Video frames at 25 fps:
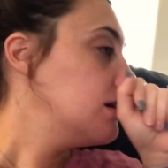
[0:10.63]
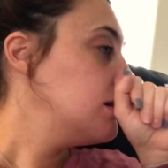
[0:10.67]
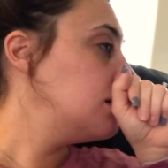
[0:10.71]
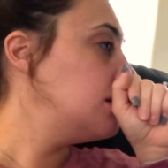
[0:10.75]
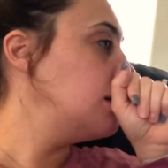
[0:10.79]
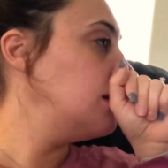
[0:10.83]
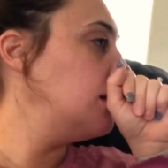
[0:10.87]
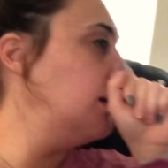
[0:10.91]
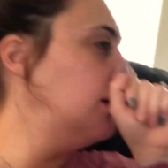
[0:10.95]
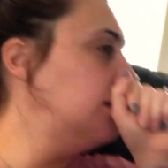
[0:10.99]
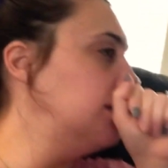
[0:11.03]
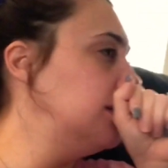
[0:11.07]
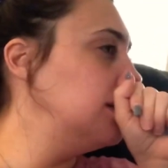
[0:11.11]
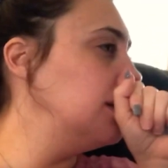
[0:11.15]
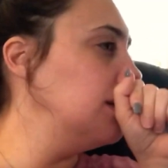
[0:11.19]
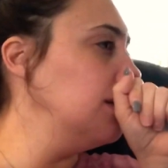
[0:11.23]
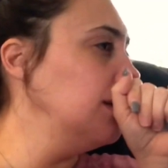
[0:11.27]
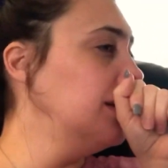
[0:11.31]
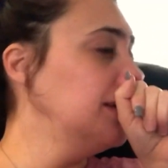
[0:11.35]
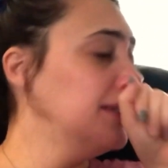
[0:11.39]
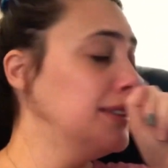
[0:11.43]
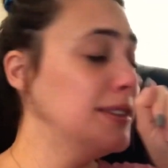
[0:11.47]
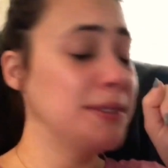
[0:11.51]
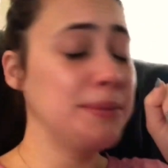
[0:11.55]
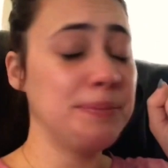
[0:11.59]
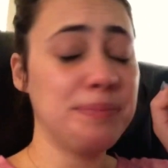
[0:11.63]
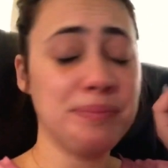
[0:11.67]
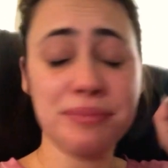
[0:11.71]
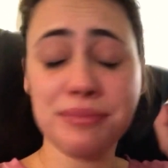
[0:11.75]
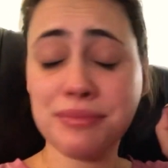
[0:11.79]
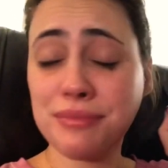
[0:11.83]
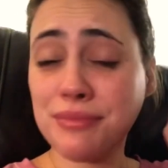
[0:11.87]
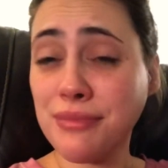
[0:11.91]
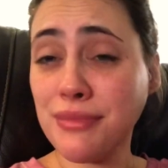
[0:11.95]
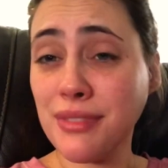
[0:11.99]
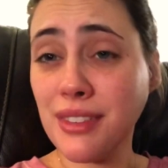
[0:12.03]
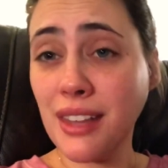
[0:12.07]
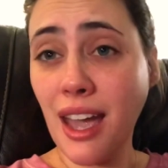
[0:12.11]

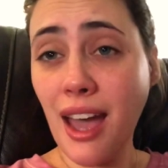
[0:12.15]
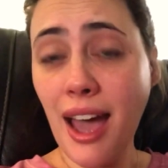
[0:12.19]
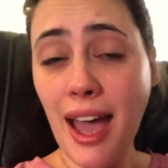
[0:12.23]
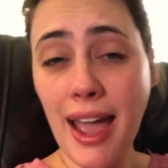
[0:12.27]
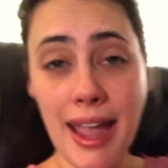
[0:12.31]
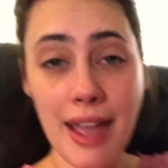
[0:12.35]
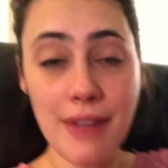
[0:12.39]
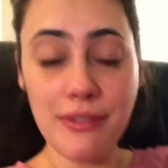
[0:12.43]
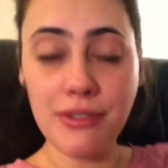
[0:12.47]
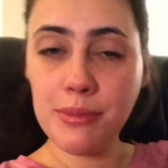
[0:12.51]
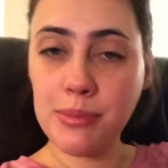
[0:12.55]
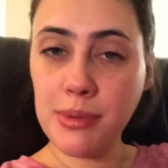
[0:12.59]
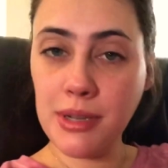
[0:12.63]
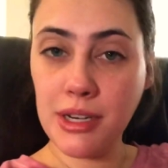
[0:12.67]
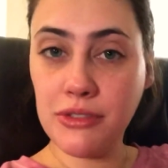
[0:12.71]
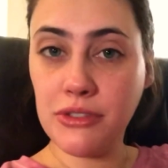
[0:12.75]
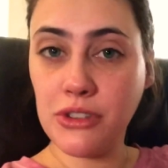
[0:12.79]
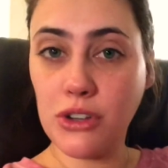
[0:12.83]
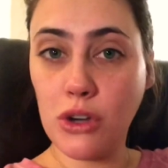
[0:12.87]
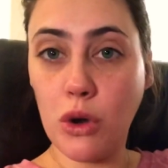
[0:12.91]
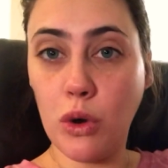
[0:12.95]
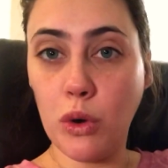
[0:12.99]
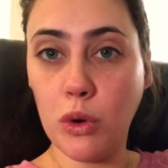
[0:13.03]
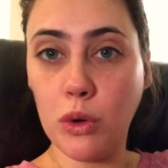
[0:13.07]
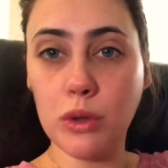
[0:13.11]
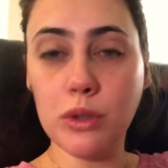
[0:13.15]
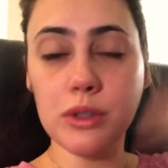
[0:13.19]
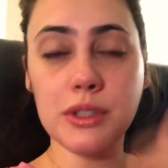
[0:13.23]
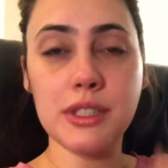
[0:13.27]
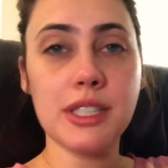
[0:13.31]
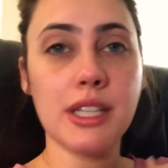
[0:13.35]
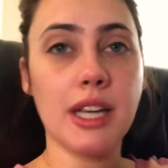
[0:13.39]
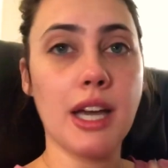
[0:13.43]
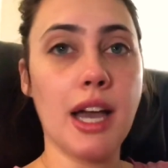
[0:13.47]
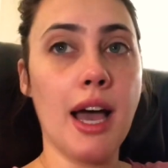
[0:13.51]
I have a bit of a cold,